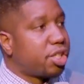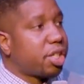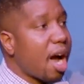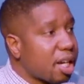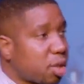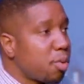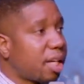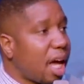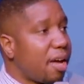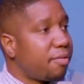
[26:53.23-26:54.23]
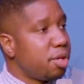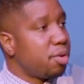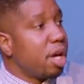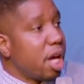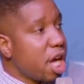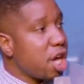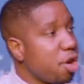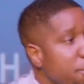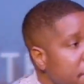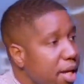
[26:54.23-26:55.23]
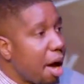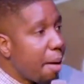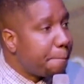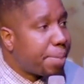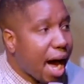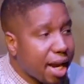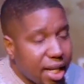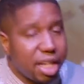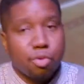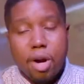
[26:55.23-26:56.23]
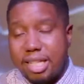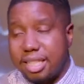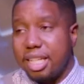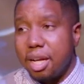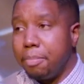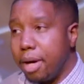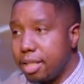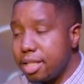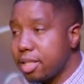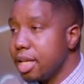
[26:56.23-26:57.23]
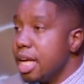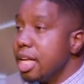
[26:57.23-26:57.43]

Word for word: Joshua gave you human bodily rest and abundance,